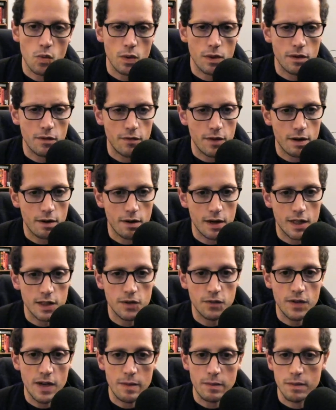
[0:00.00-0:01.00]
when the various
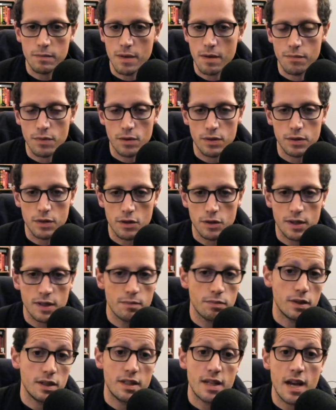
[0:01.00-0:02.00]
family members are
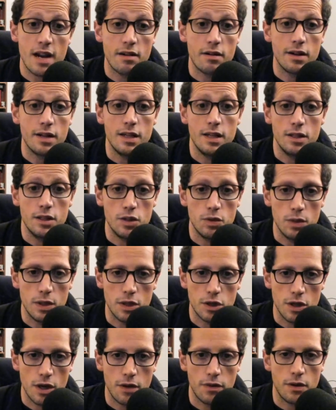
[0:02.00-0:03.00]
simply tearing into
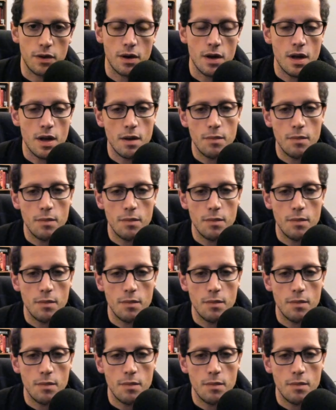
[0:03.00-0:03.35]
each other,